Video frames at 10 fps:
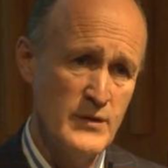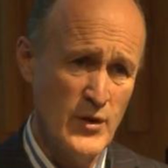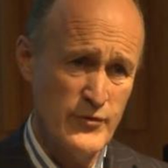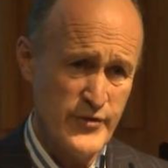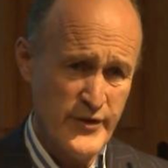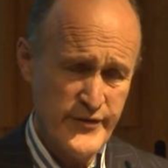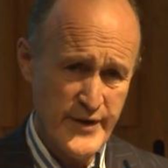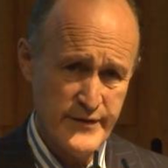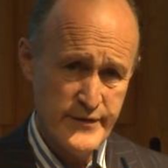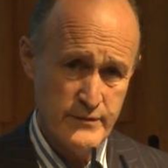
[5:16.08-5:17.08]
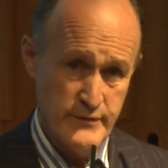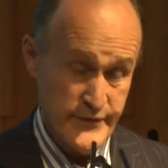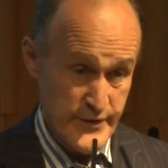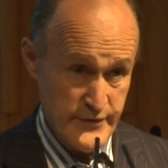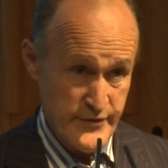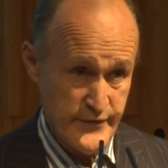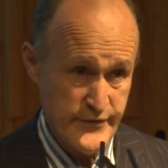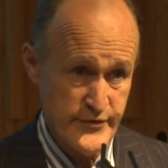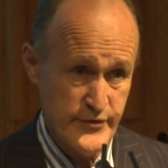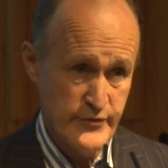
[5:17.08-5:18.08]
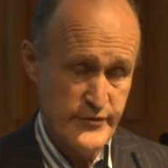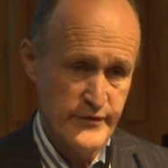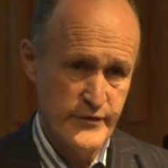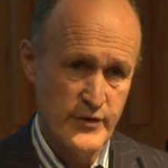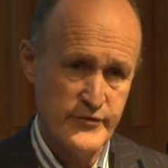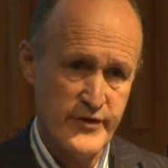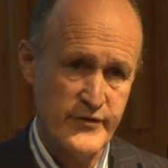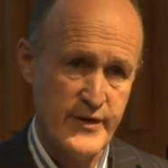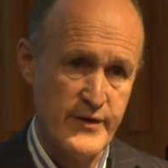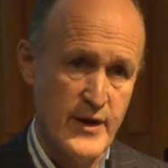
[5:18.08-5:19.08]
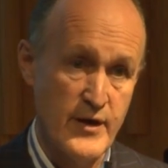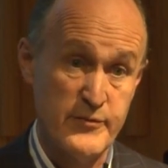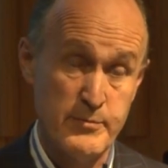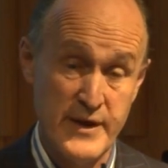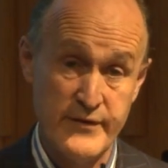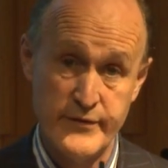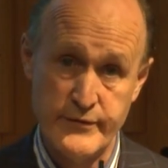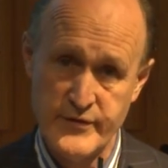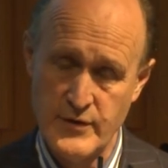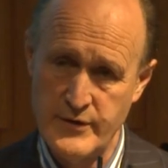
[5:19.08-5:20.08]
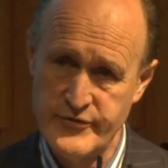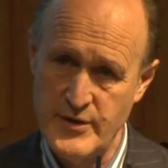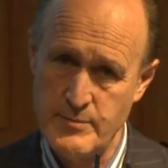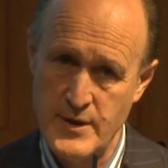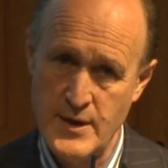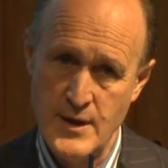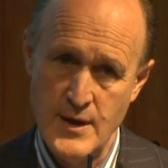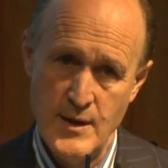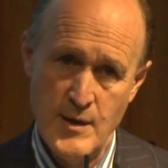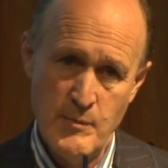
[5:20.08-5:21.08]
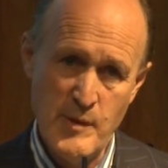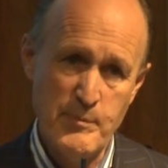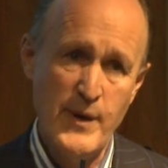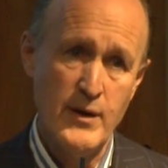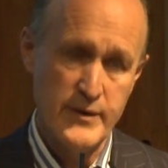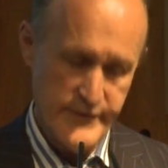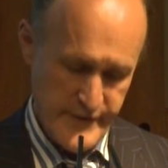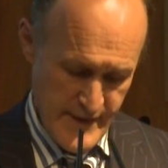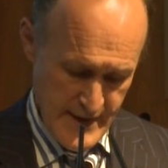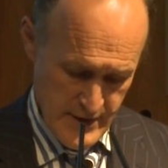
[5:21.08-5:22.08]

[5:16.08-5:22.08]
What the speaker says: not just as research institutions, not just as places of scholarship, but partners in their